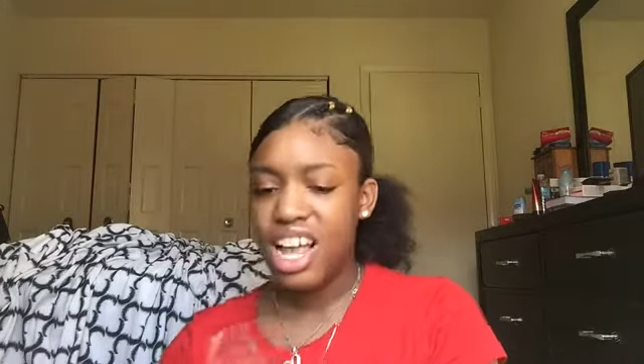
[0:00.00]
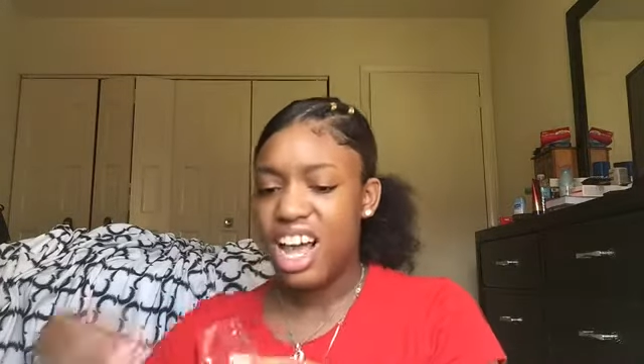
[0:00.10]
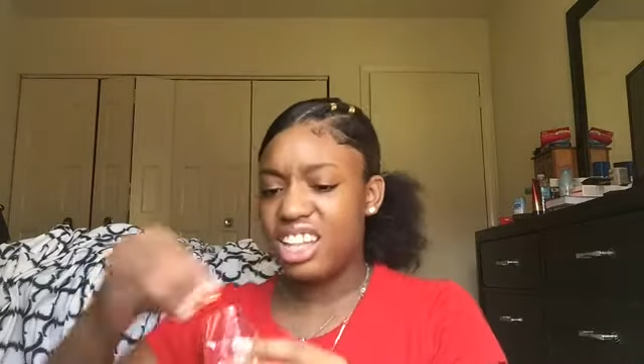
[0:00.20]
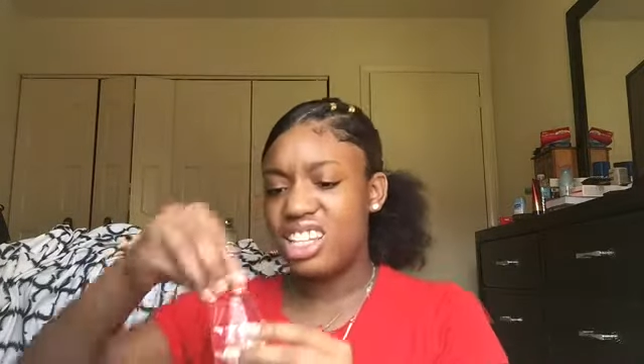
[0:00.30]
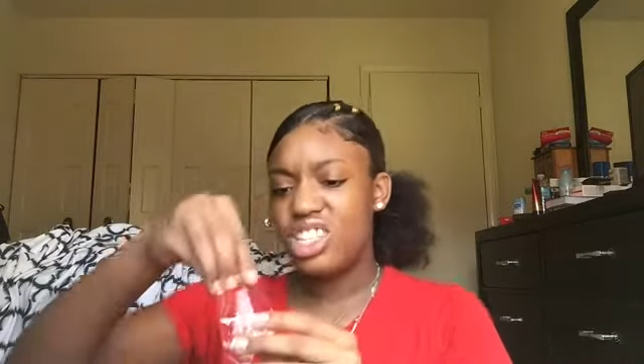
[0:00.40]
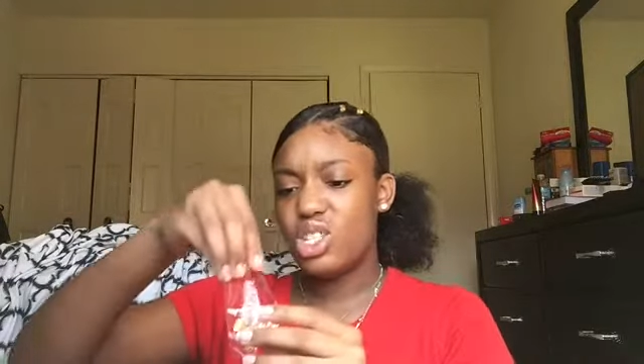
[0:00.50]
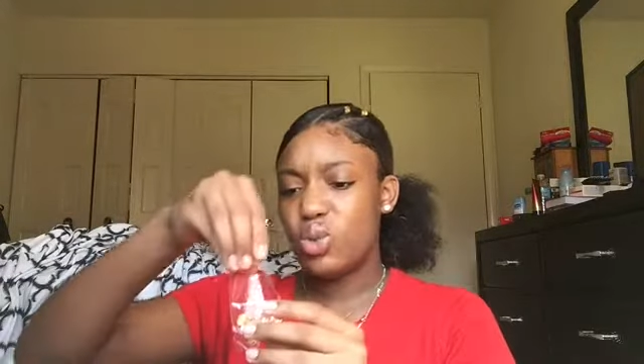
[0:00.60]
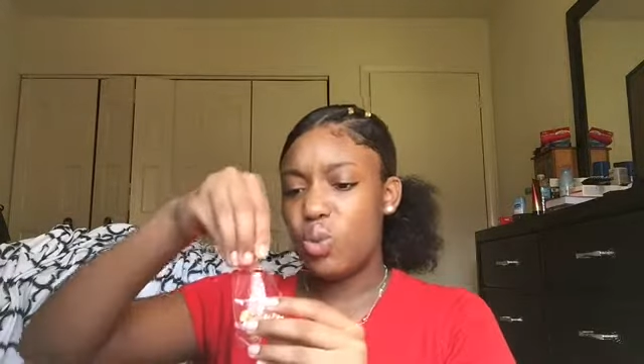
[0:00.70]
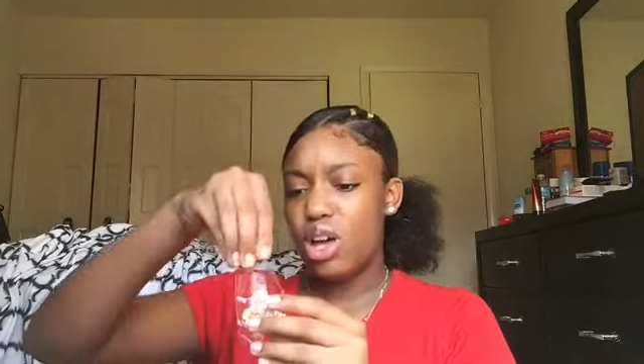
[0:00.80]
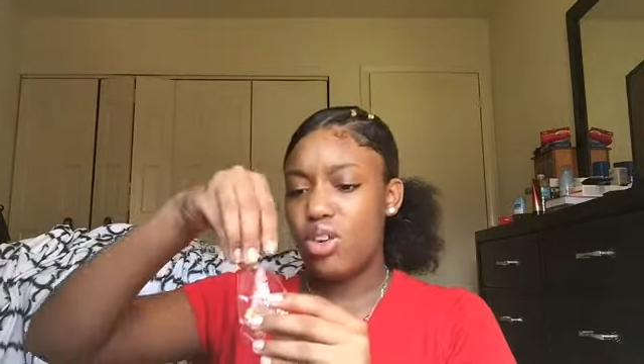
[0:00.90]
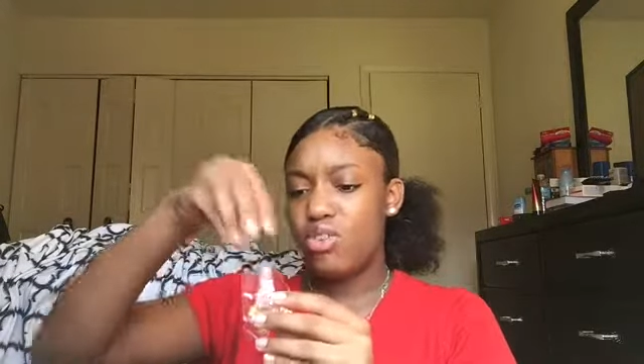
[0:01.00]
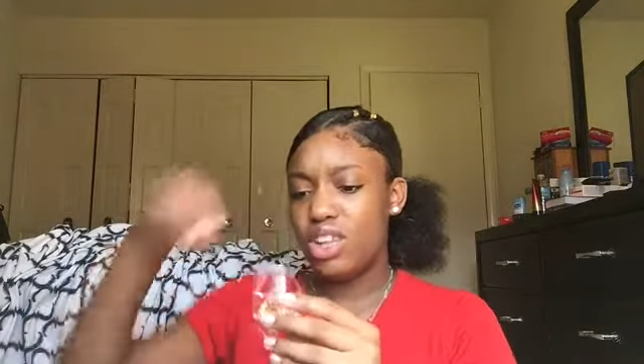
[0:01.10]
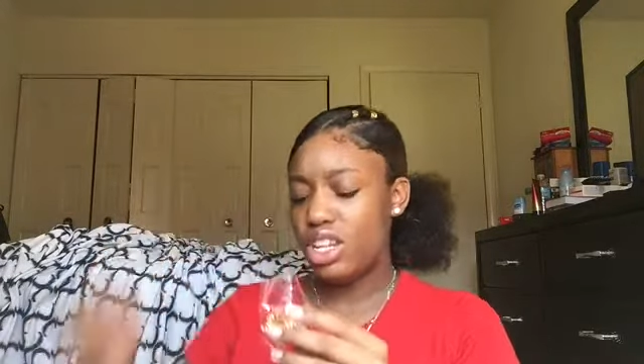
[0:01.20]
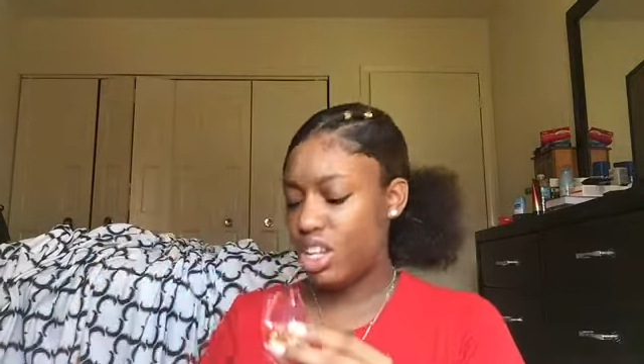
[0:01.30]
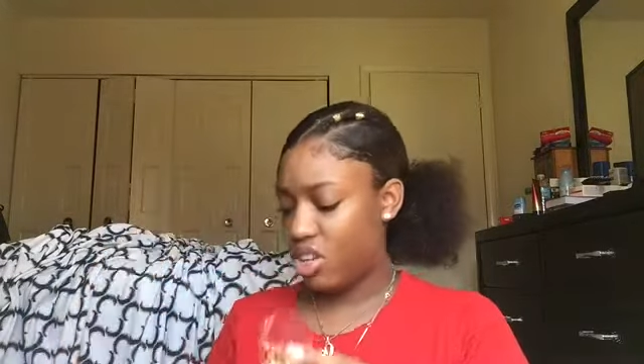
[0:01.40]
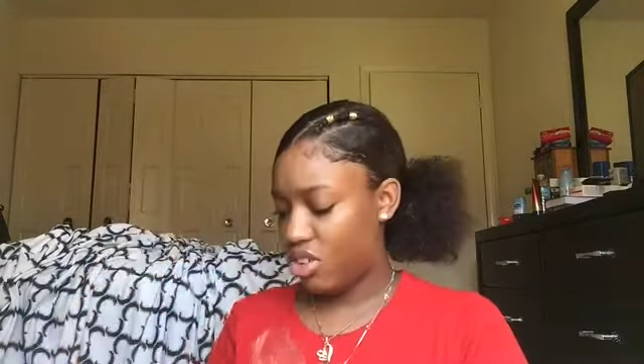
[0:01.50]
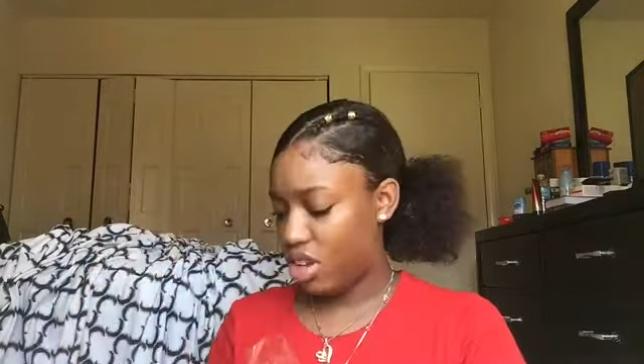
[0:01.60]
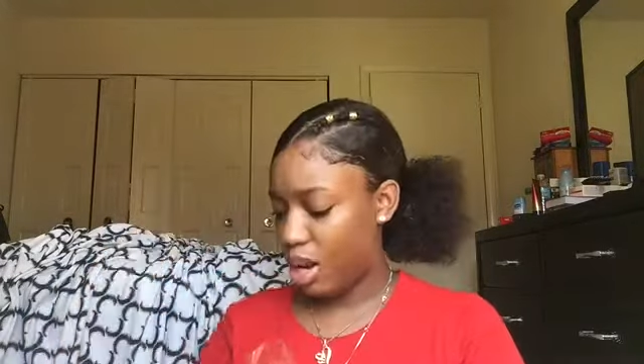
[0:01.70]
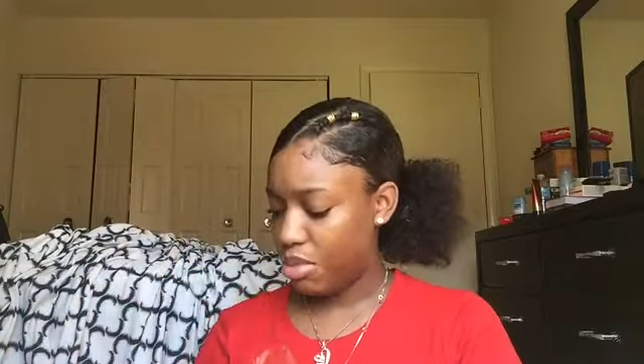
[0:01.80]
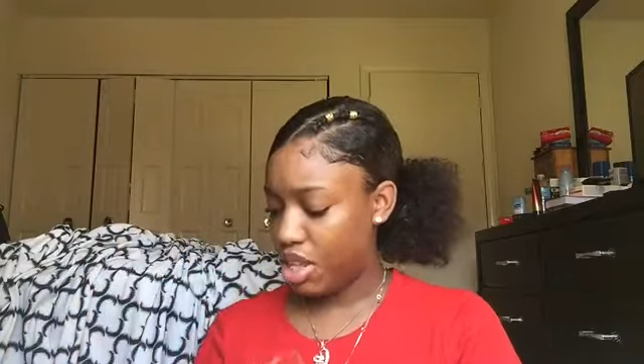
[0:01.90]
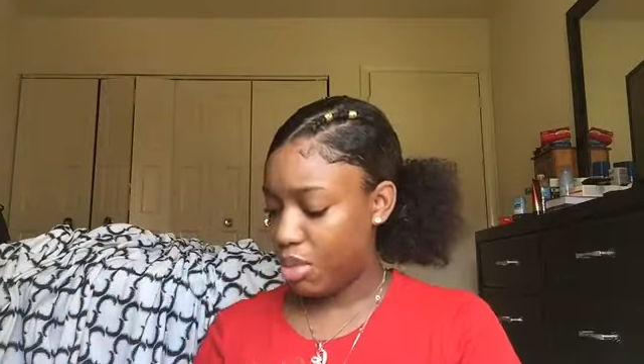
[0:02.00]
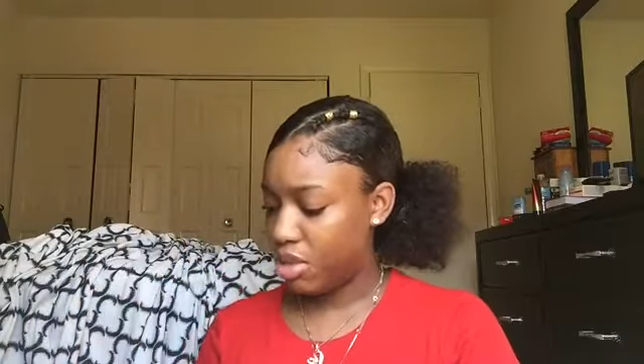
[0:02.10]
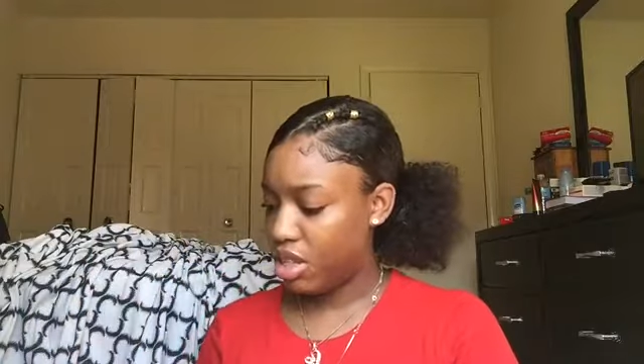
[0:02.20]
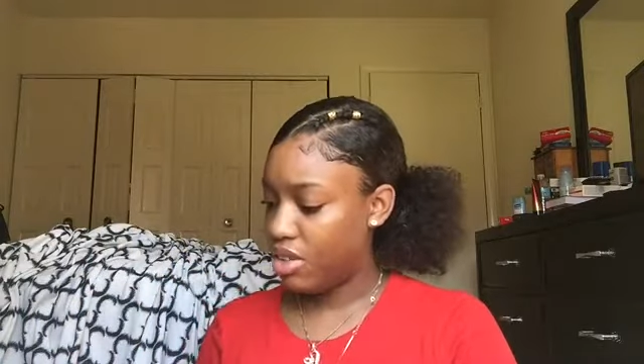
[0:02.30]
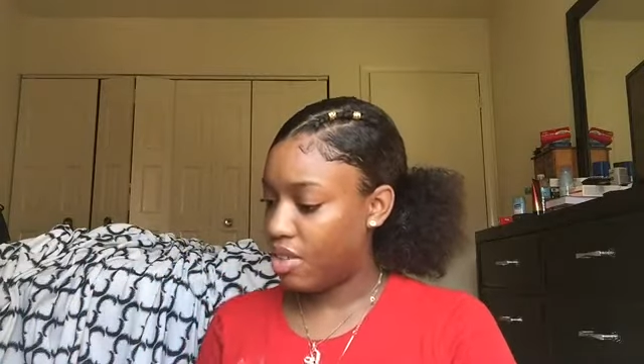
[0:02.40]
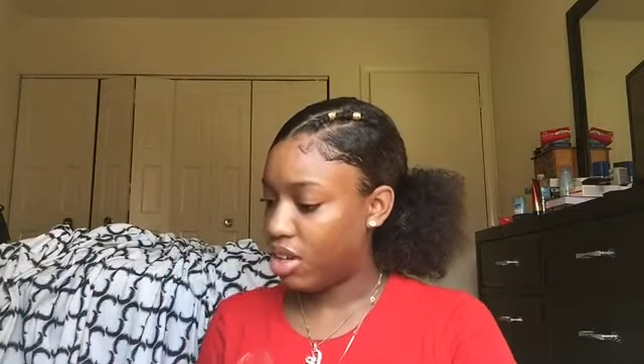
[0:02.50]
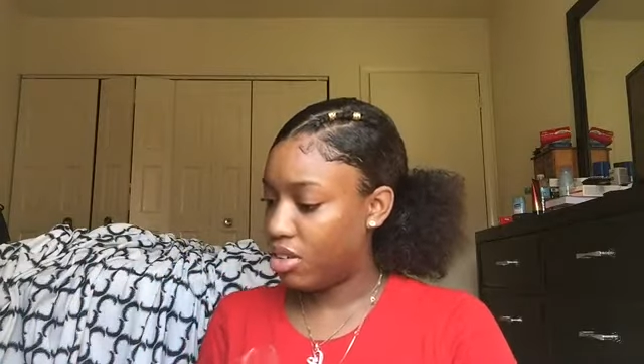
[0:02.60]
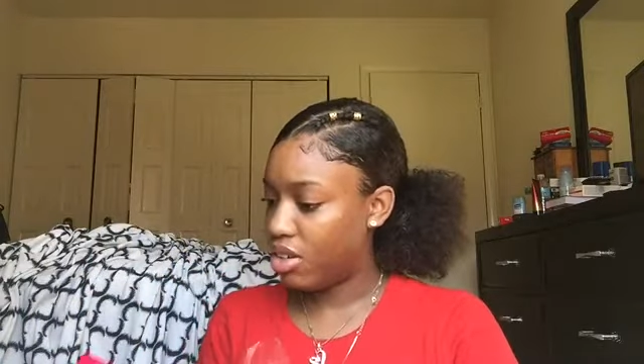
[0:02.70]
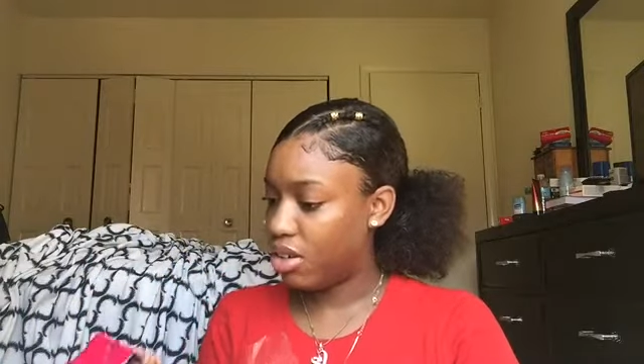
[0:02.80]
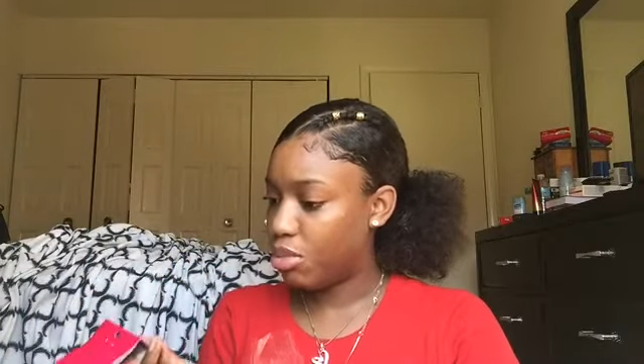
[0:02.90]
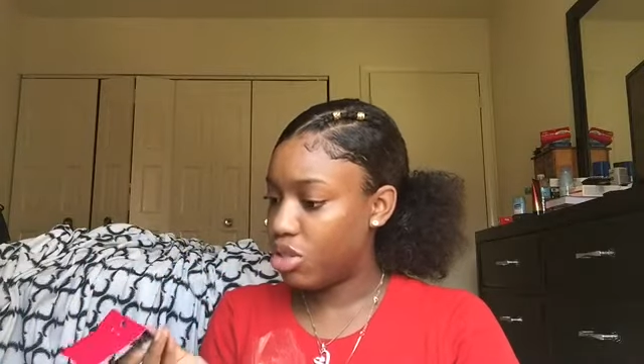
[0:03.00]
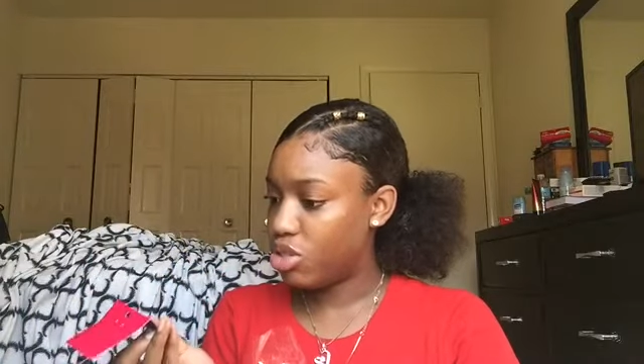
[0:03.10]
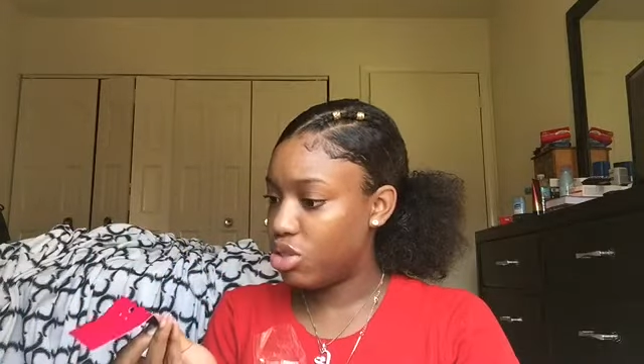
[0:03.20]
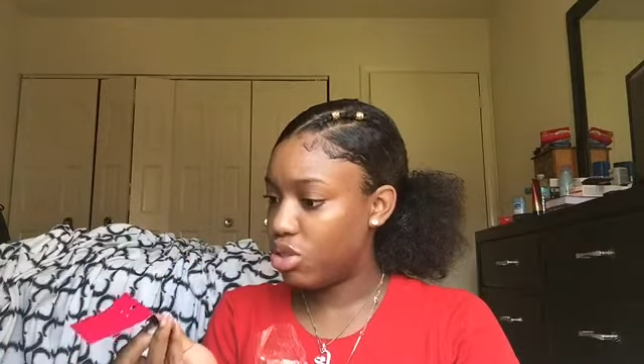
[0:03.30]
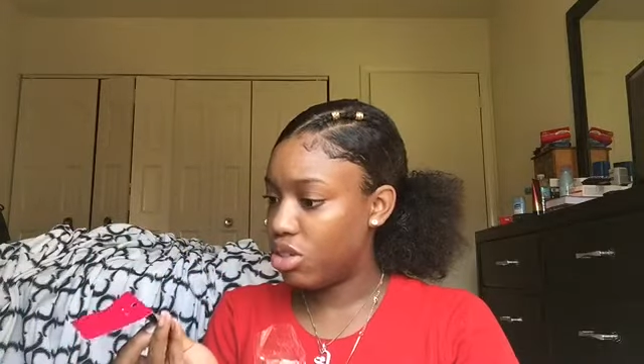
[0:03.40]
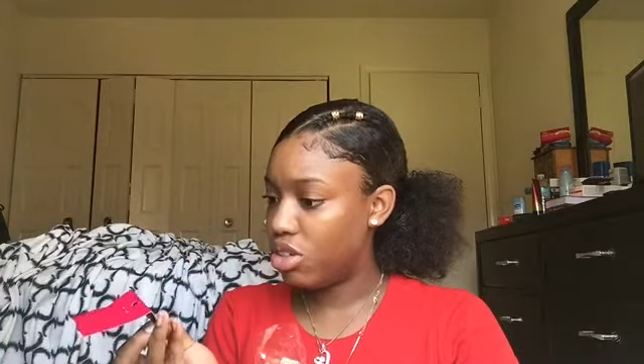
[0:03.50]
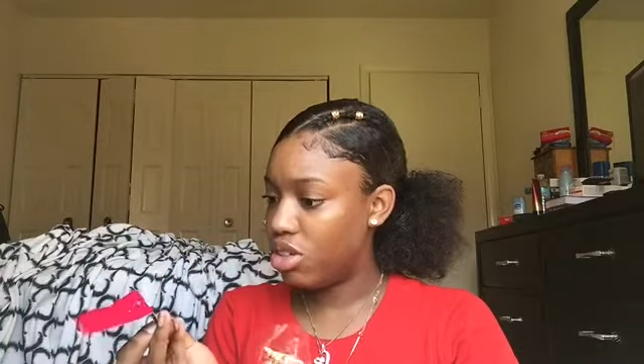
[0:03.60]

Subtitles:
at least 12 in here, I believe. I don't know, I'm not sure.